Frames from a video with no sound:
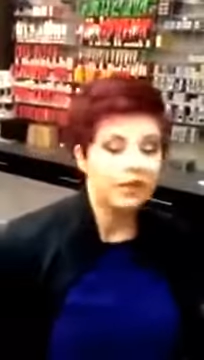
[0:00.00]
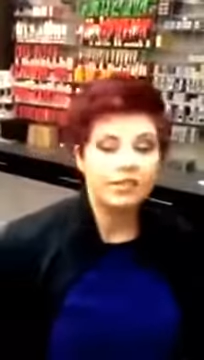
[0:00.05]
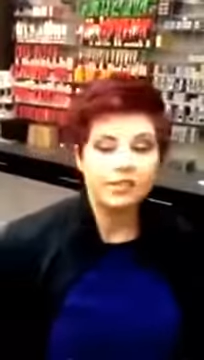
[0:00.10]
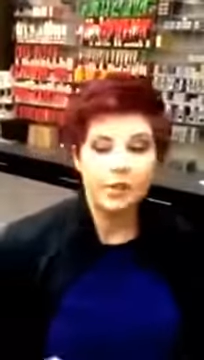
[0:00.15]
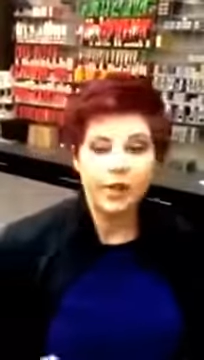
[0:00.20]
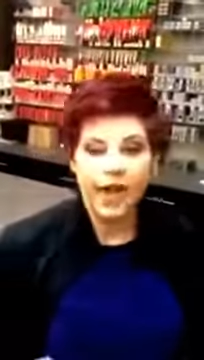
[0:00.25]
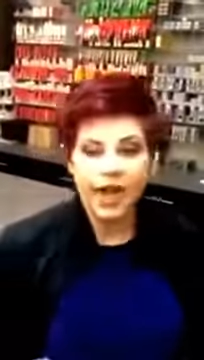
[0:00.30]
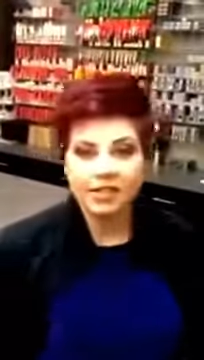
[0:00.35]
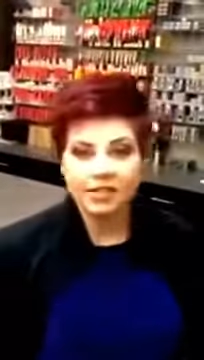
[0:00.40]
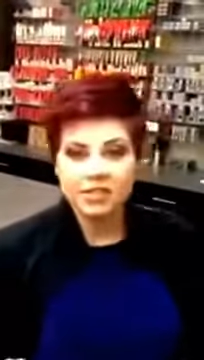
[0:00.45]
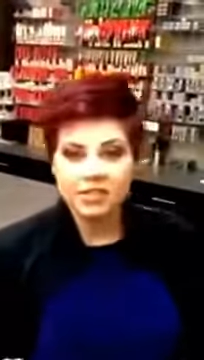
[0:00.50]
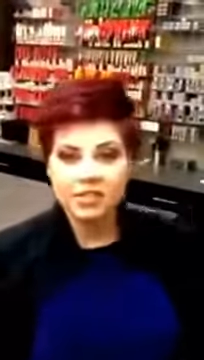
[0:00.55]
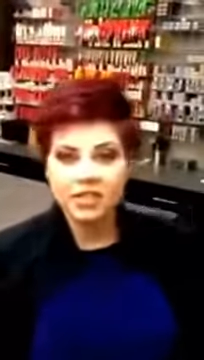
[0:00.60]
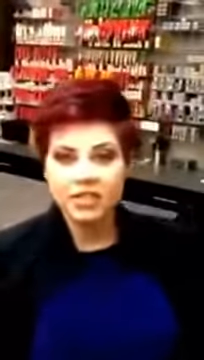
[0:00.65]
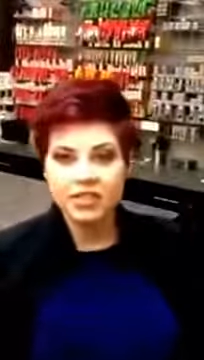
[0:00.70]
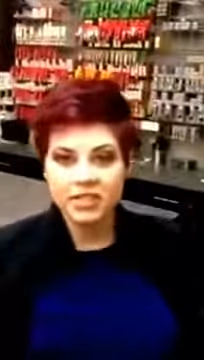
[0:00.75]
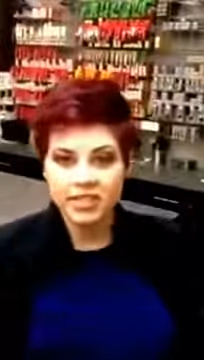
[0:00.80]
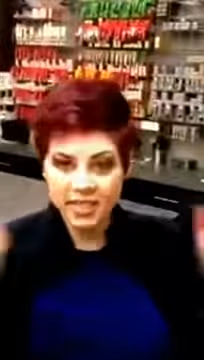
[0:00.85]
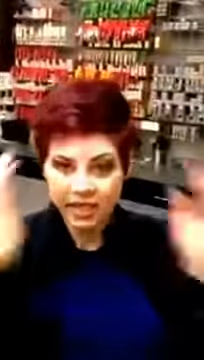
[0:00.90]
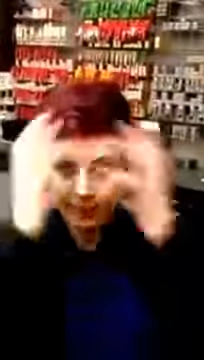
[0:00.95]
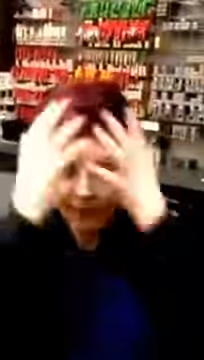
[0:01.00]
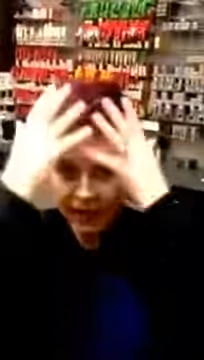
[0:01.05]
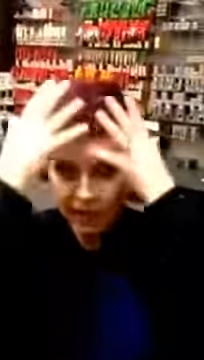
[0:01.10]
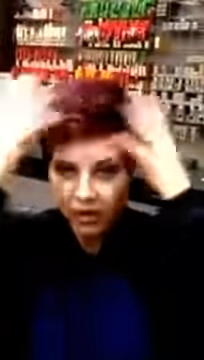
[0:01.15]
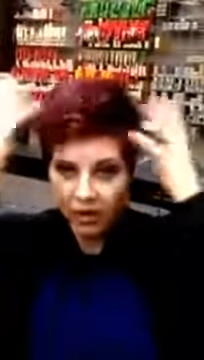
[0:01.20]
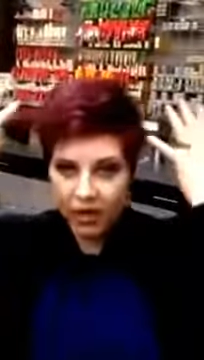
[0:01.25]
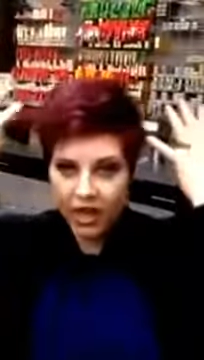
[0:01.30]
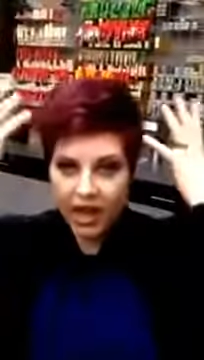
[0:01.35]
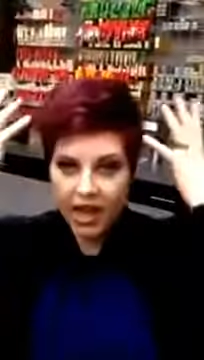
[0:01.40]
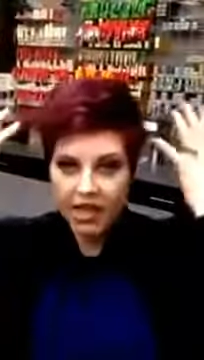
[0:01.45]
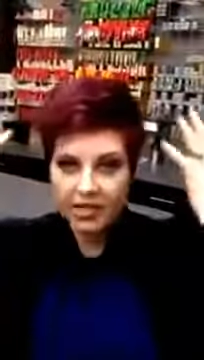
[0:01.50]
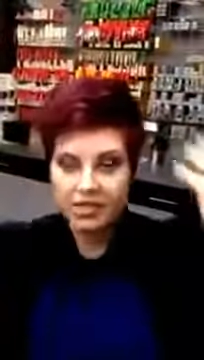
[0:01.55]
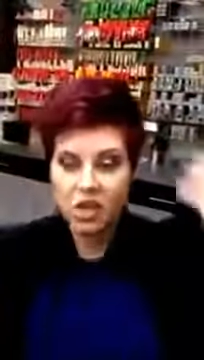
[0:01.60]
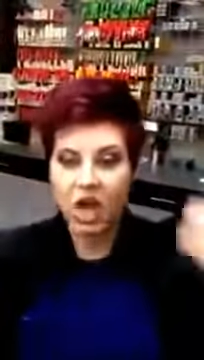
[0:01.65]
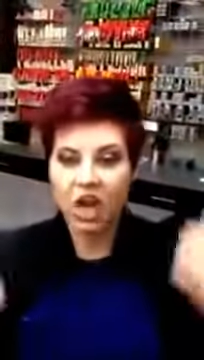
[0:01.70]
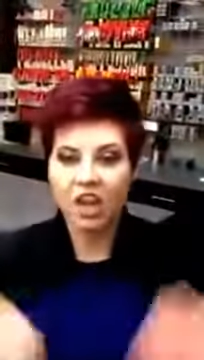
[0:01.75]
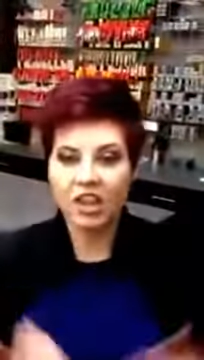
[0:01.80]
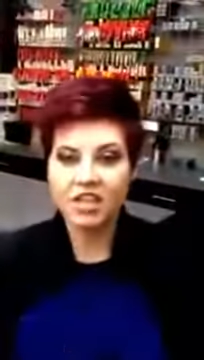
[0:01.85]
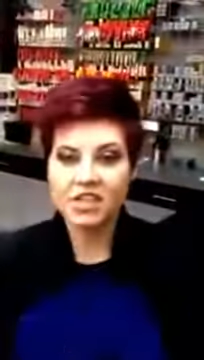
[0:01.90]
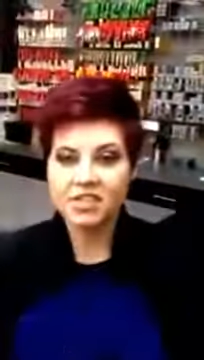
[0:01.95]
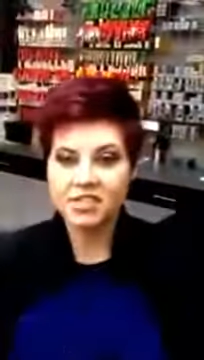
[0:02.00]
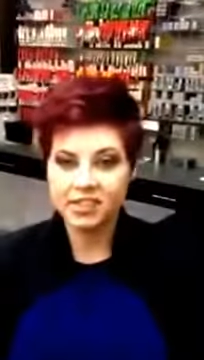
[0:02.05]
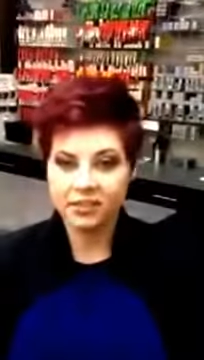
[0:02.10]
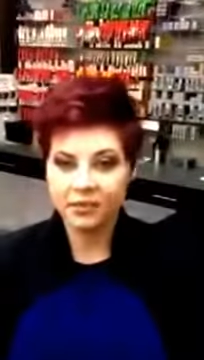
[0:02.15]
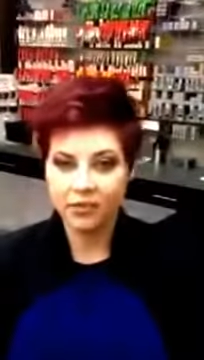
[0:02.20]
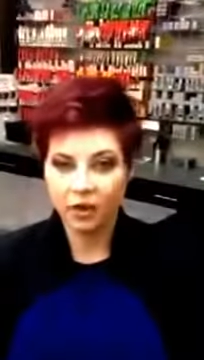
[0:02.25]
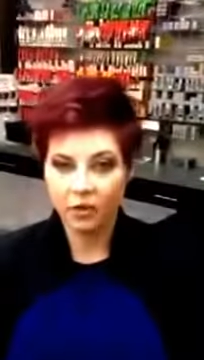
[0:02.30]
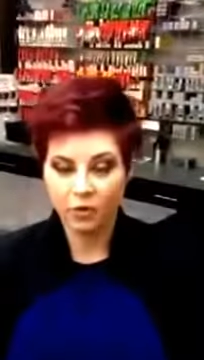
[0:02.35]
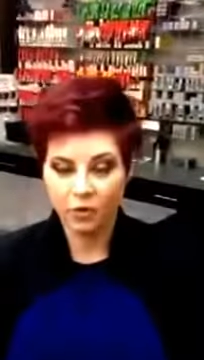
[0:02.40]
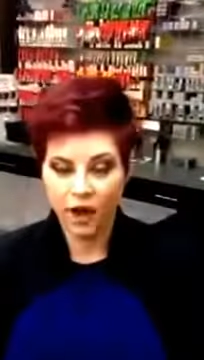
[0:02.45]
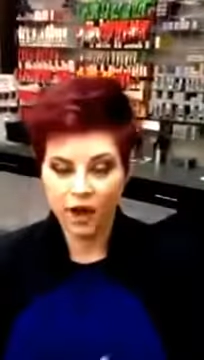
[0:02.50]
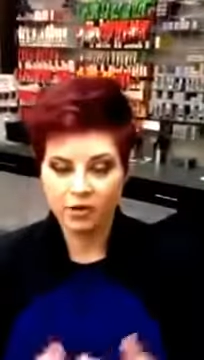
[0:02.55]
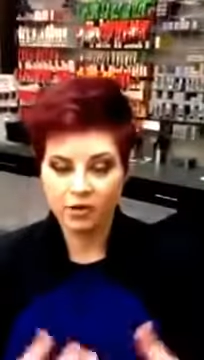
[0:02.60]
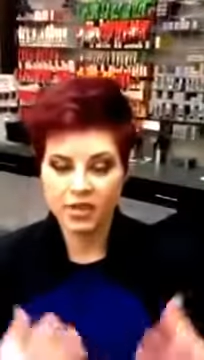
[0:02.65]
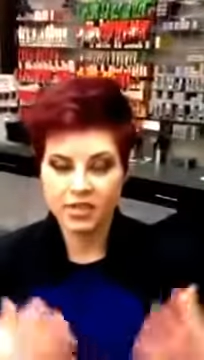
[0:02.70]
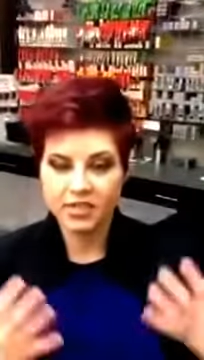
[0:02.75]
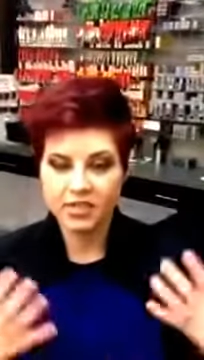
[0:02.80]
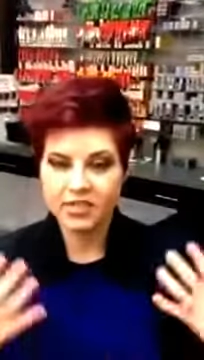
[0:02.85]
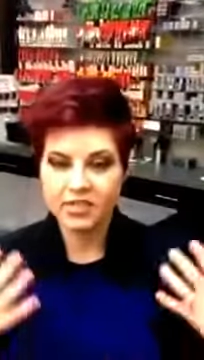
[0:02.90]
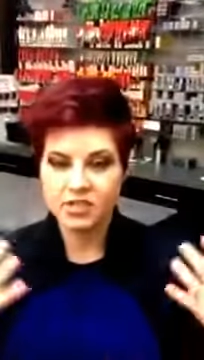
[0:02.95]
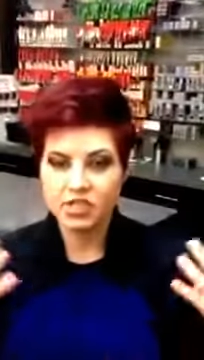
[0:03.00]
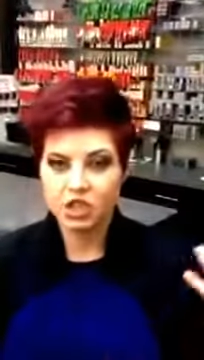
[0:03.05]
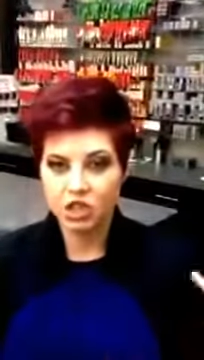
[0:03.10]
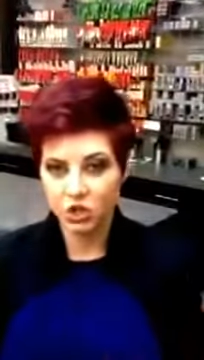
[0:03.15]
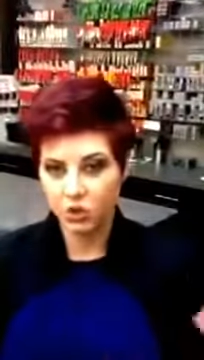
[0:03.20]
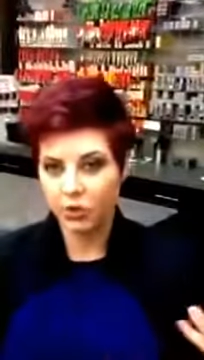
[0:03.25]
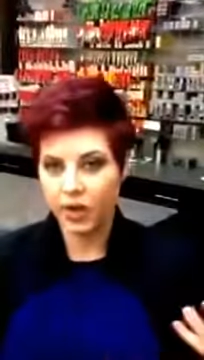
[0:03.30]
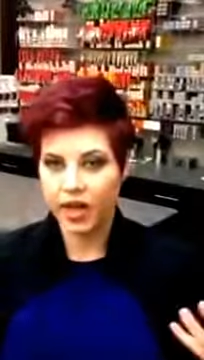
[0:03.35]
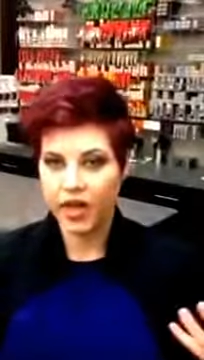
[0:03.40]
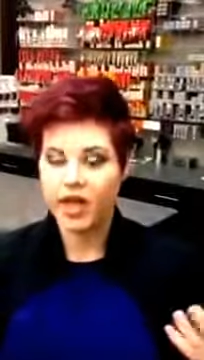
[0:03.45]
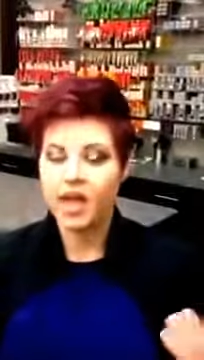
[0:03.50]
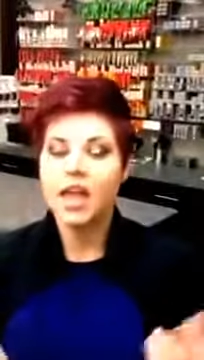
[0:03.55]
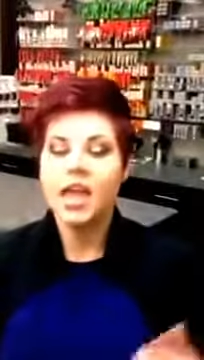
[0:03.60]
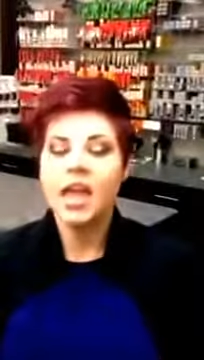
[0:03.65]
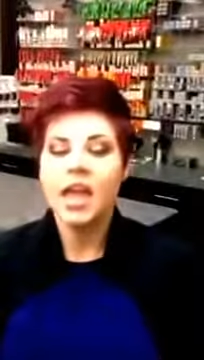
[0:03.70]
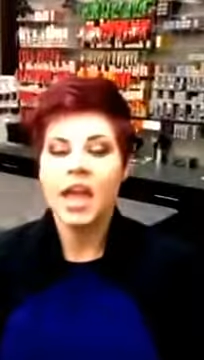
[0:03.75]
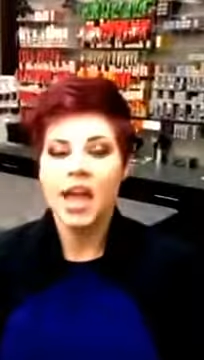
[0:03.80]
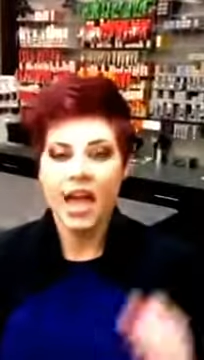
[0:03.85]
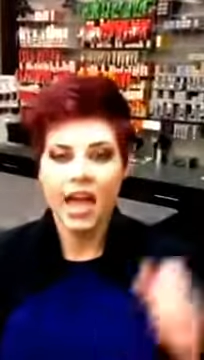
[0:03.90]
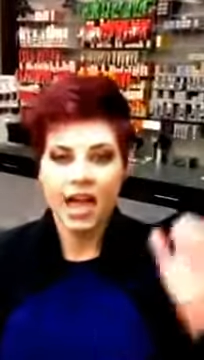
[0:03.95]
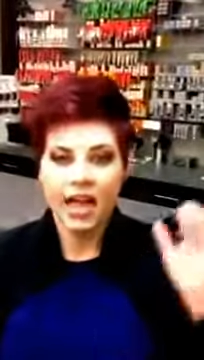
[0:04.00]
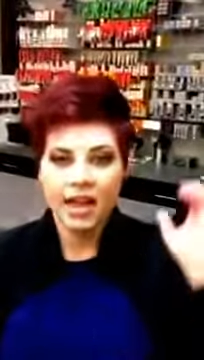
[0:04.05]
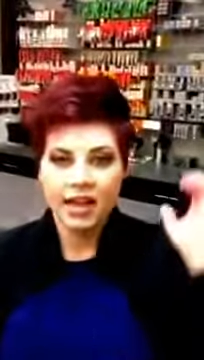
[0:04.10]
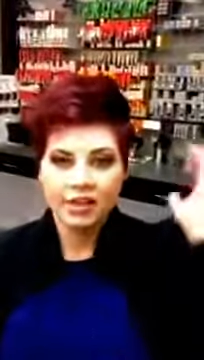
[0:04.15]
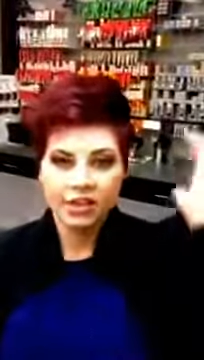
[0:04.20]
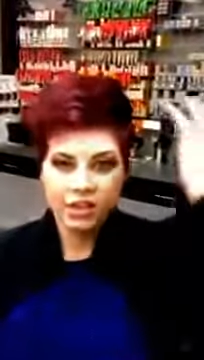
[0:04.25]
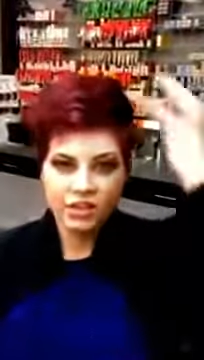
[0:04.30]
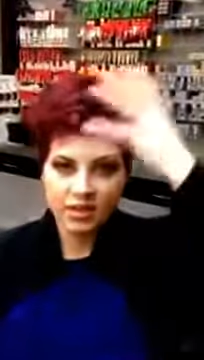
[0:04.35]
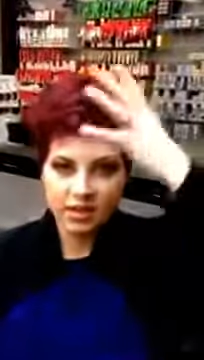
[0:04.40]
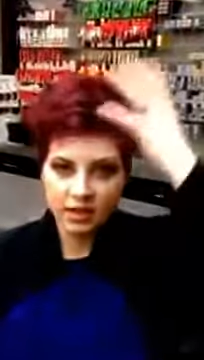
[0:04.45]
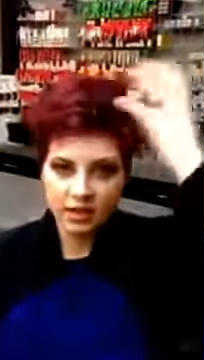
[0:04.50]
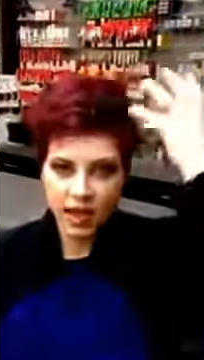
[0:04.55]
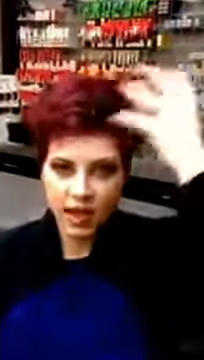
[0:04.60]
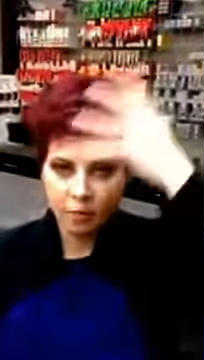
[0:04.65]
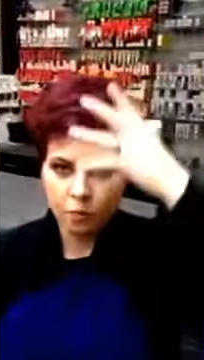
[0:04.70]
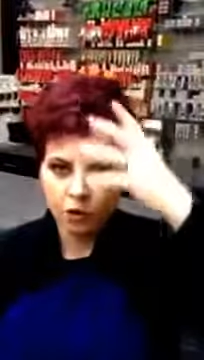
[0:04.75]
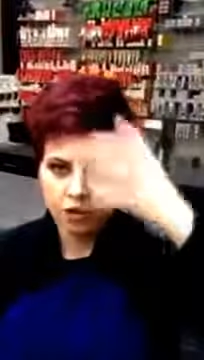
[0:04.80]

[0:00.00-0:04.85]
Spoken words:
So as you can see, my look has all these different roundness to it, and just a lot